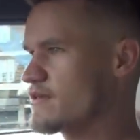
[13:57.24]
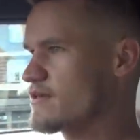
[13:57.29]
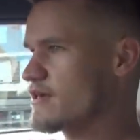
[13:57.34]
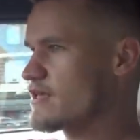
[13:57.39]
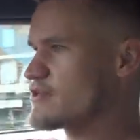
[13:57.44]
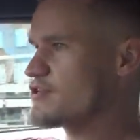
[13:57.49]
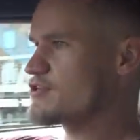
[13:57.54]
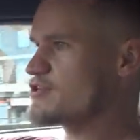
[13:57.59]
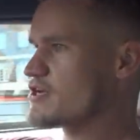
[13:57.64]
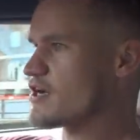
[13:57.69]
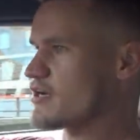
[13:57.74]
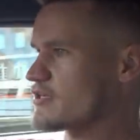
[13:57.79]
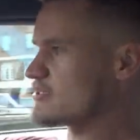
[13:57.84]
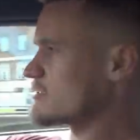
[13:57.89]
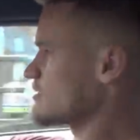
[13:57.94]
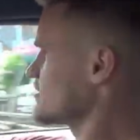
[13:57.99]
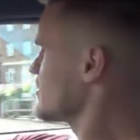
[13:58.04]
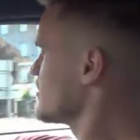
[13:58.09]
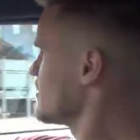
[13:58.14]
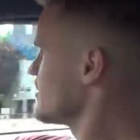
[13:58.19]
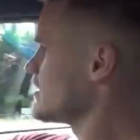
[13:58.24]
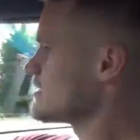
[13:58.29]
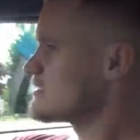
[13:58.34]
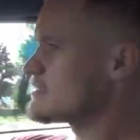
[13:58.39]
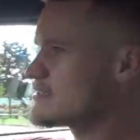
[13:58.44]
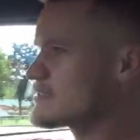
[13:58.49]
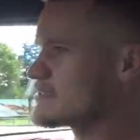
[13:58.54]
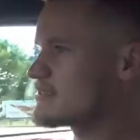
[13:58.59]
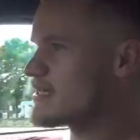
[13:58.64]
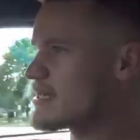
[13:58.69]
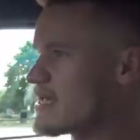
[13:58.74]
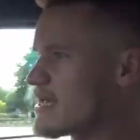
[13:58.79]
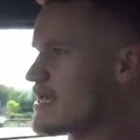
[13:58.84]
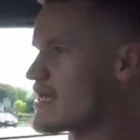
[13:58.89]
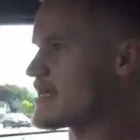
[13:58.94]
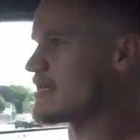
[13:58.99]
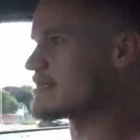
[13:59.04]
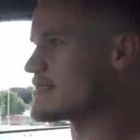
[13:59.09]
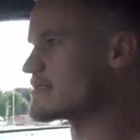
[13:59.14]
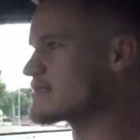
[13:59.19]
it, it just
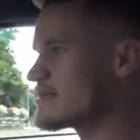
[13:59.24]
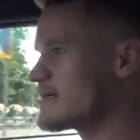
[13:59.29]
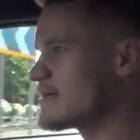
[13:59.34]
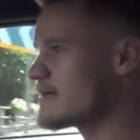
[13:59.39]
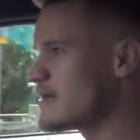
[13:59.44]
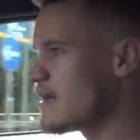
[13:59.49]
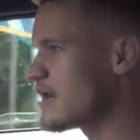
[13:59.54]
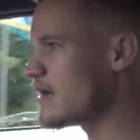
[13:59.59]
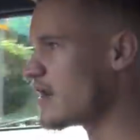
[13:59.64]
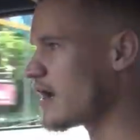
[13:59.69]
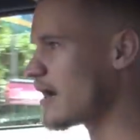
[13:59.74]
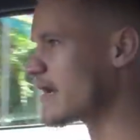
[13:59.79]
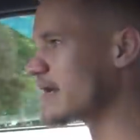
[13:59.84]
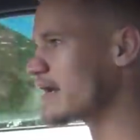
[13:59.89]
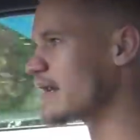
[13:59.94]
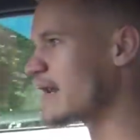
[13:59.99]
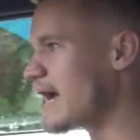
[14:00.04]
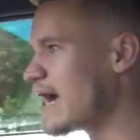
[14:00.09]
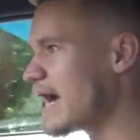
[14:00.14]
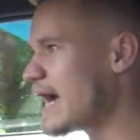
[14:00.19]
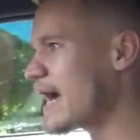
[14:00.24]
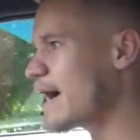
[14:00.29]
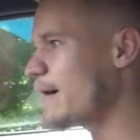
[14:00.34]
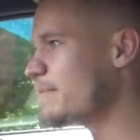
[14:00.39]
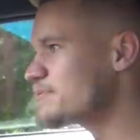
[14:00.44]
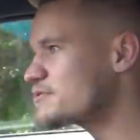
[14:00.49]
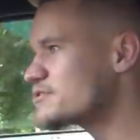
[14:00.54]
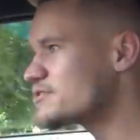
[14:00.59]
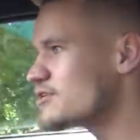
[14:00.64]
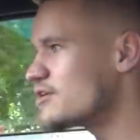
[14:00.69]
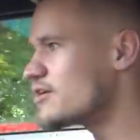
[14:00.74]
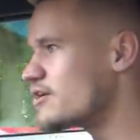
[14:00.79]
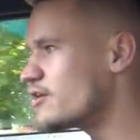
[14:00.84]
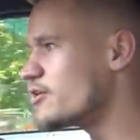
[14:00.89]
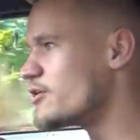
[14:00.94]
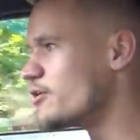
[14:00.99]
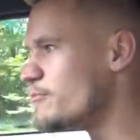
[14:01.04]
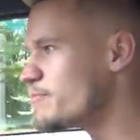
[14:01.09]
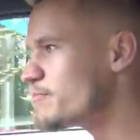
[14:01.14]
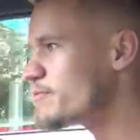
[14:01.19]
steers like an
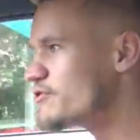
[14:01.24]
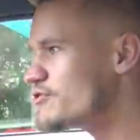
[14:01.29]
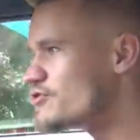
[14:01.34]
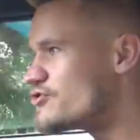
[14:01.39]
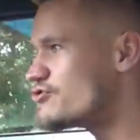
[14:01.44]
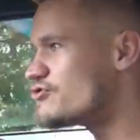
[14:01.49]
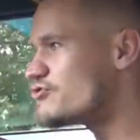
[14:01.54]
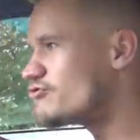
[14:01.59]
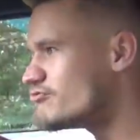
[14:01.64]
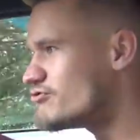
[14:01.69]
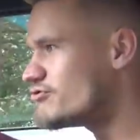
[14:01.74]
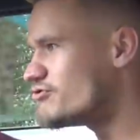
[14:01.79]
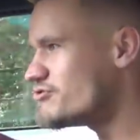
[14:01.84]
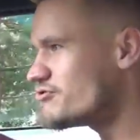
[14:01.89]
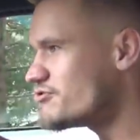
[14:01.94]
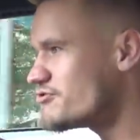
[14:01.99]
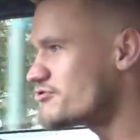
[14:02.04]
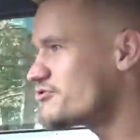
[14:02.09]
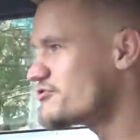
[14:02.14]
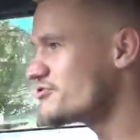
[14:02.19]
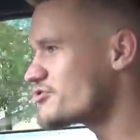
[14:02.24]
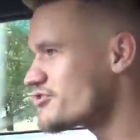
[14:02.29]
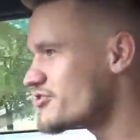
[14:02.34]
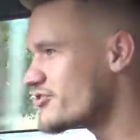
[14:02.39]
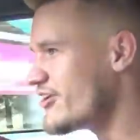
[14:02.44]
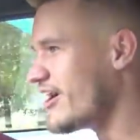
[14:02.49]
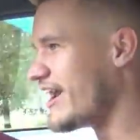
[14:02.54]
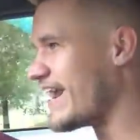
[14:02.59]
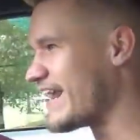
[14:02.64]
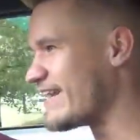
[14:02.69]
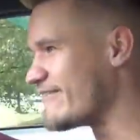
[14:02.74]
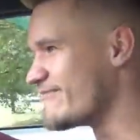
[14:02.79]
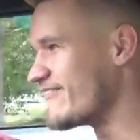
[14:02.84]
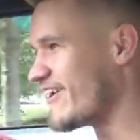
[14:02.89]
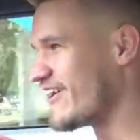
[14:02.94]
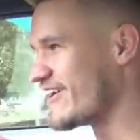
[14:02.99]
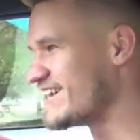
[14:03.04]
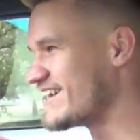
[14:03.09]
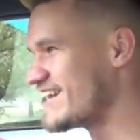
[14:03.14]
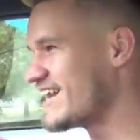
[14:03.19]
absolute dream.
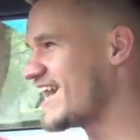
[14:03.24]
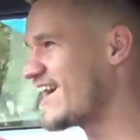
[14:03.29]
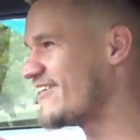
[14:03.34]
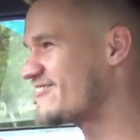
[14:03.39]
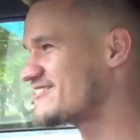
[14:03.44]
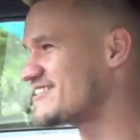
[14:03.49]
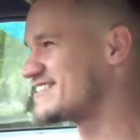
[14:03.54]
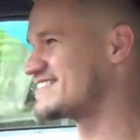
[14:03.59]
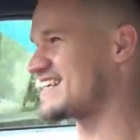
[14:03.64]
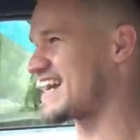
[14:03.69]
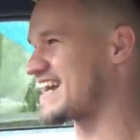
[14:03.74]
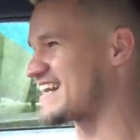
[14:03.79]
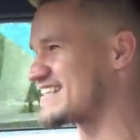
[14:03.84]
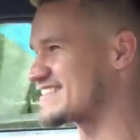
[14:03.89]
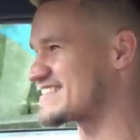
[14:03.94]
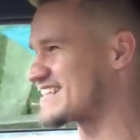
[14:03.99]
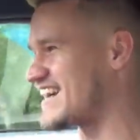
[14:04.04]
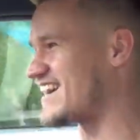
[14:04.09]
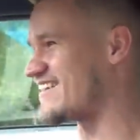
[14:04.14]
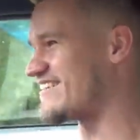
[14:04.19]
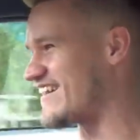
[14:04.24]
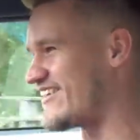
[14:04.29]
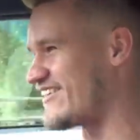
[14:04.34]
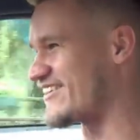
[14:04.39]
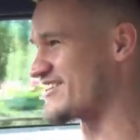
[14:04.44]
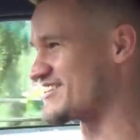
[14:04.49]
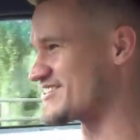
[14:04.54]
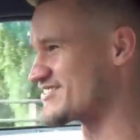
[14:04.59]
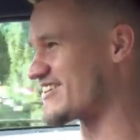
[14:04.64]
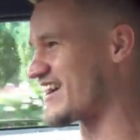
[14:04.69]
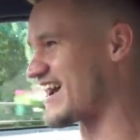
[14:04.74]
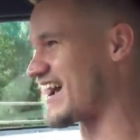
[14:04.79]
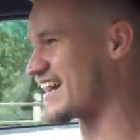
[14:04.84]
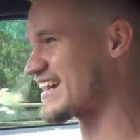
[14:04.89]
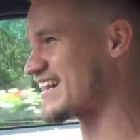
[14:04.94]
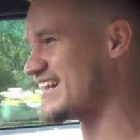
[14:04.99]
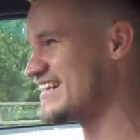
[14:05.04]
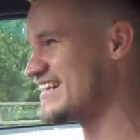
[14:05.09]
I'd love to take this car out on a track.